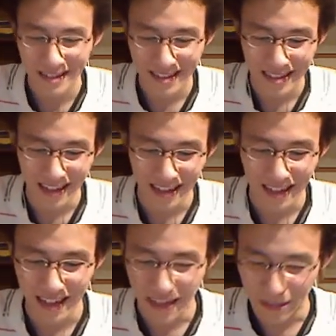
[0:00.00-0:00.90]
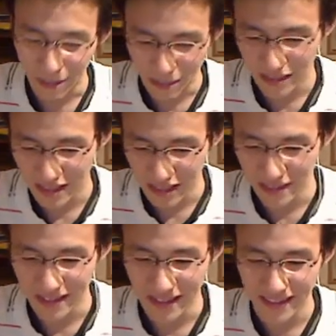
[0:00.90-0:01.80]
Yeah, I want to tell
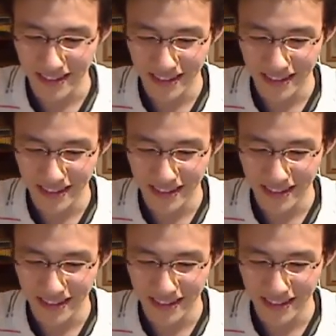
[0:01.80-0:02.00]
you that